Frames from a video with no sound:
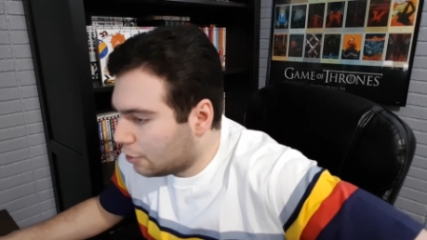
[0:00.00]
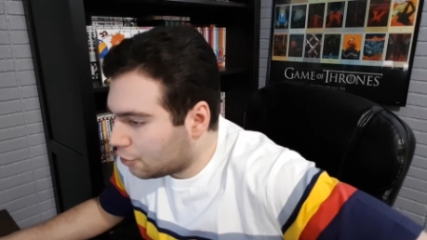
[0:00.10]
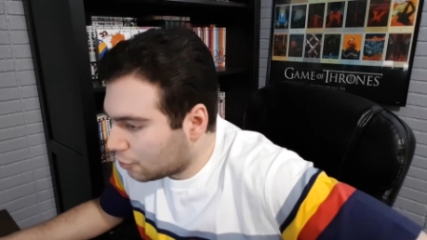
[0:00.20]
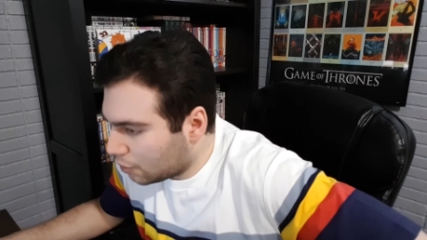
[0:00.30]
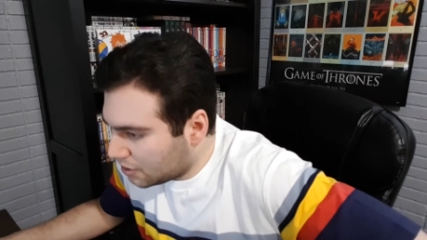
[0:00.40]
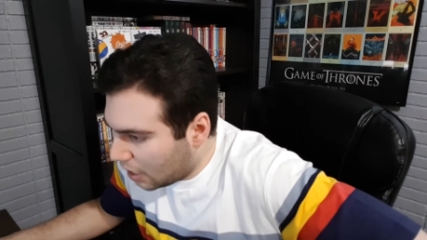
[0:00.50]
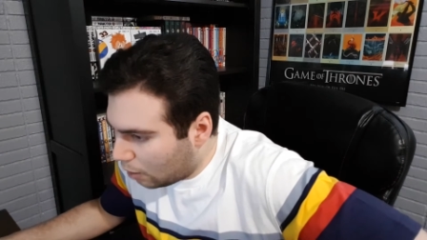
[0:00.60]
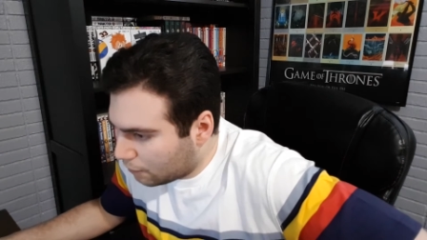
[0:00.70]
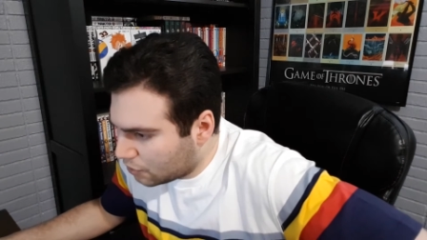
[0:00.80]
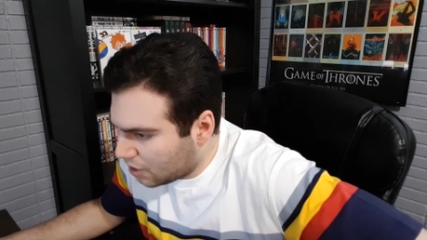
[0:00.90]

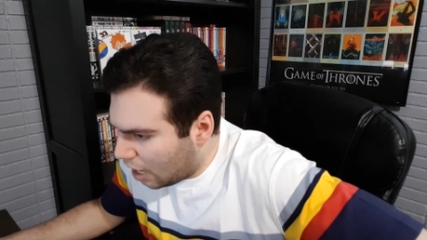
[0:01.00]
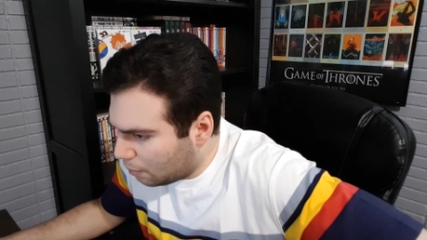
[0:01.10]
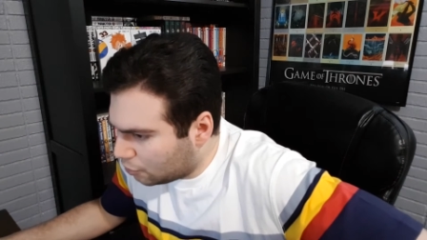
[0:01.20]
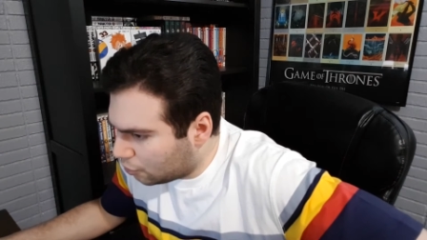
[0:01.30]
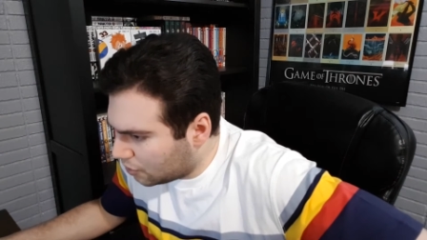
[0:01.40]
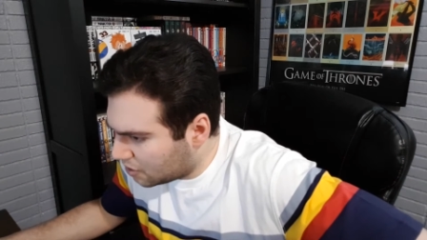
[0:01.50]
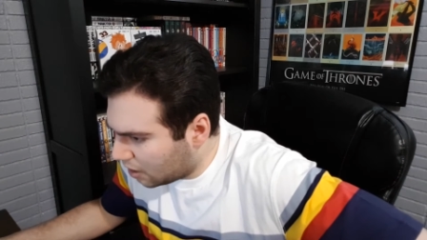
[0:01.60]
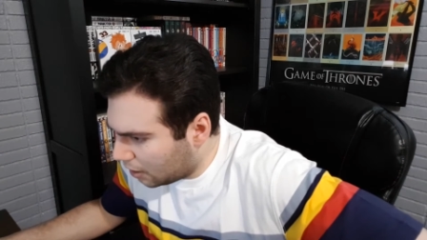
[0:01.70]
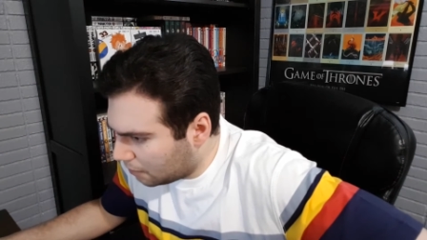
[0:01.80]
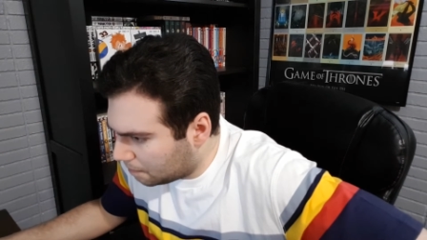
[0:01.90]
Shiratorizawa versus Aoba
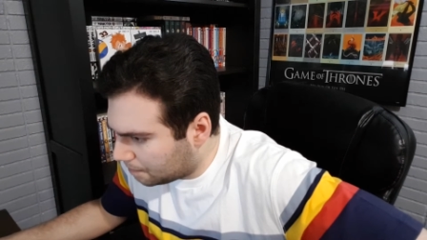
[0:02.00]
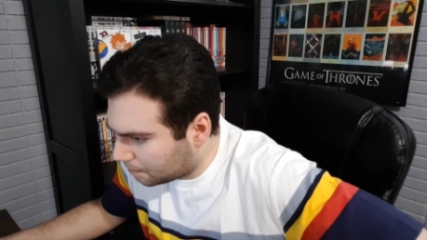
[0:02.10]
Johsai.